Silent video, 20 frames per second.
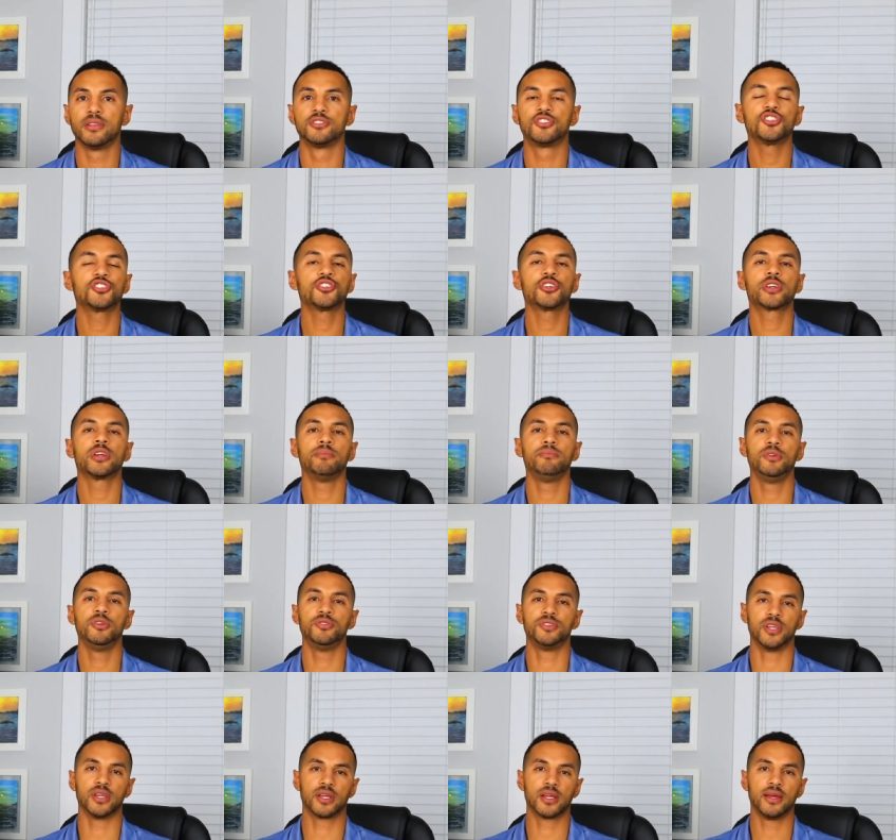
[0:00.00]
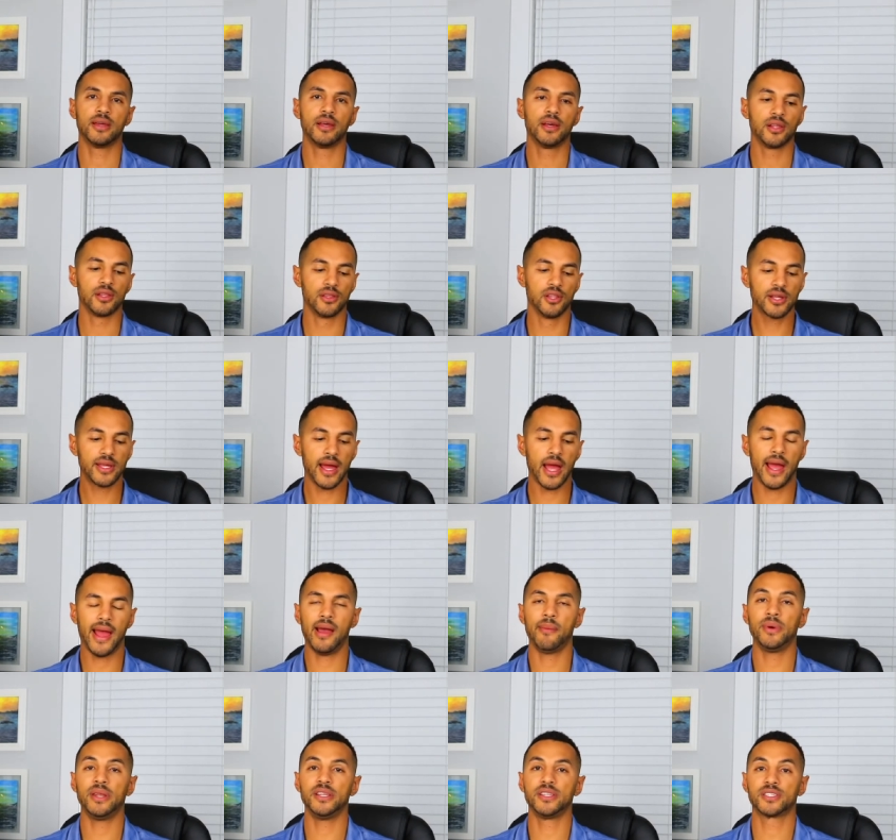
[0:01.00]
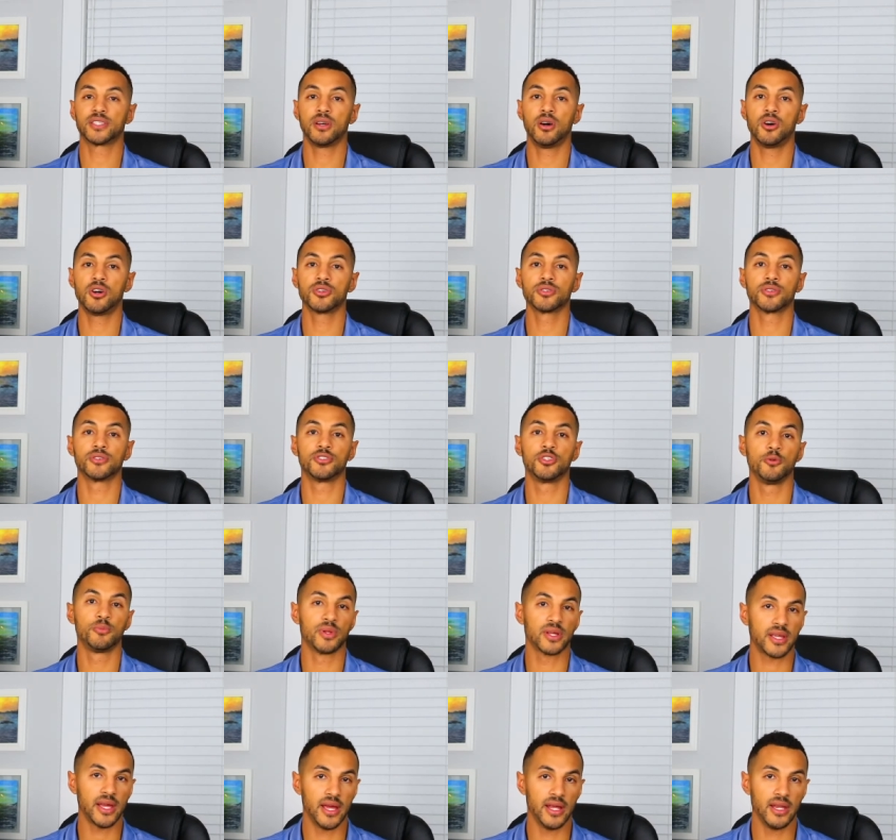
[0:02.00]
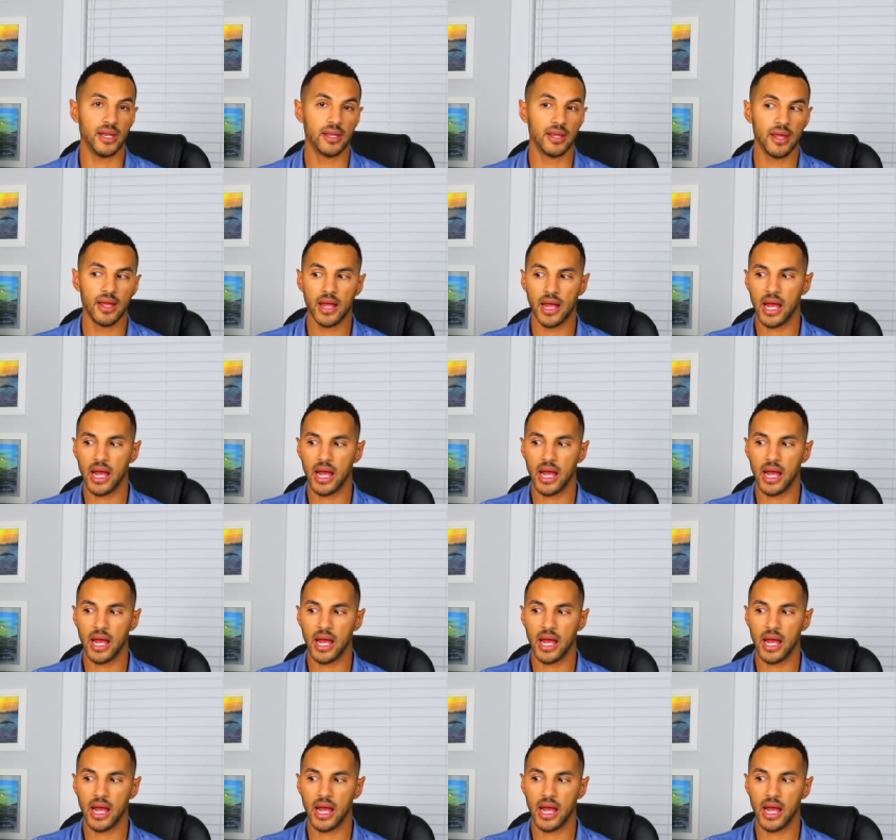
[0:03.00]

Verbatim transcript: Just look at music. Look at how many songs are duplicated